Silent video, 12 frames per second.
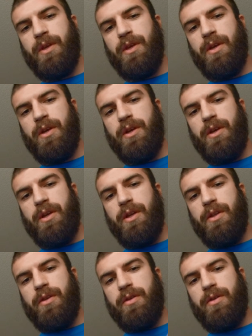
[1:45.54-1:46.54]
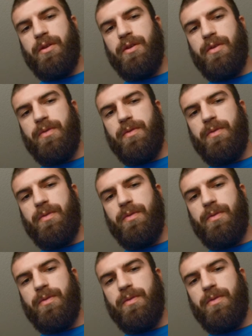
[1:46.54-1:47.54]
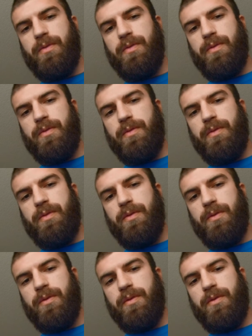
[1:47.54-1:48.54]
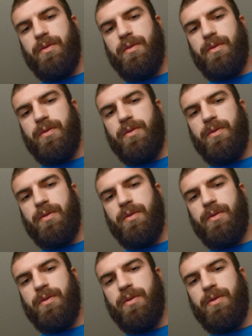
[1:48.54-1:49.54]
Nobody speaks.